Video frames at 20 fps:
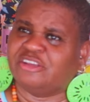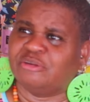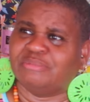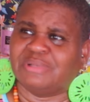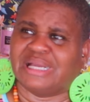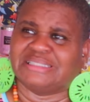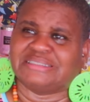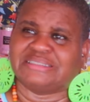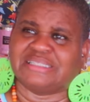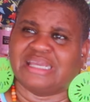you
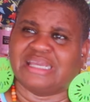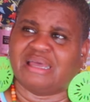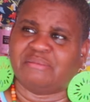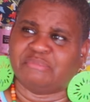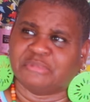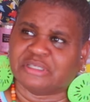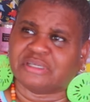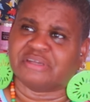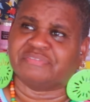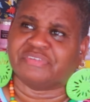might say,
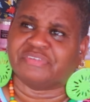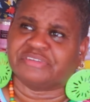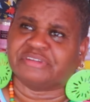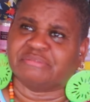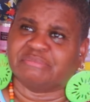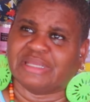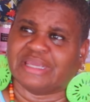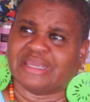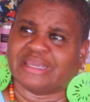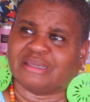I'm looking for
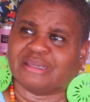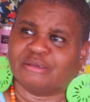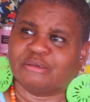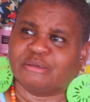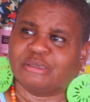some land.